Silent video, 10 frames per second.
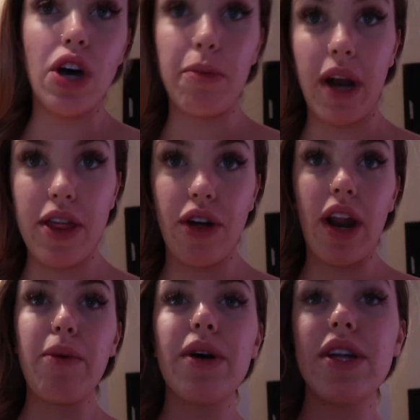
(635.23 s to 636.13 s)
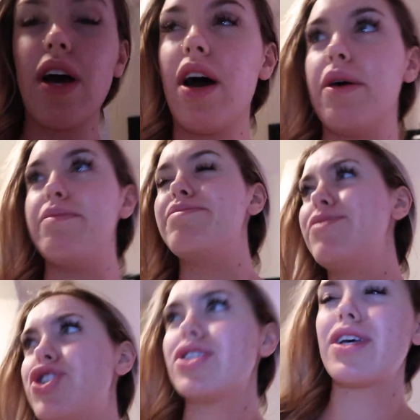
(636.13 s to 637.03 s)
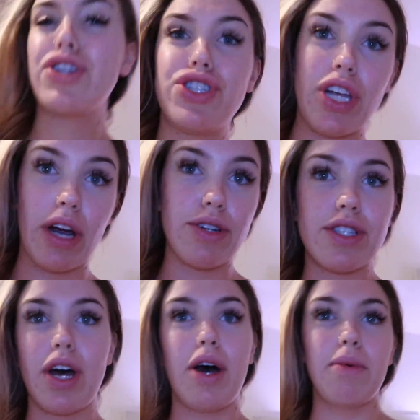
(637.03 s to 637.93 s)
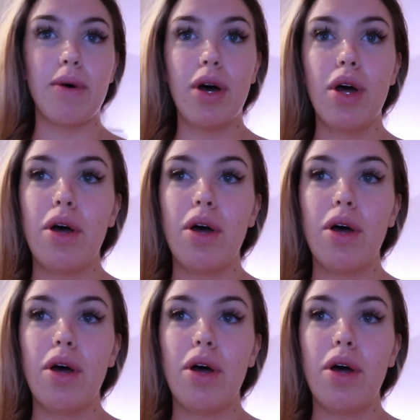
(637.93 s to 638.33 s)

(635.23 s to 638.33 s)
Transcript: No, but I thought I would um, just like share some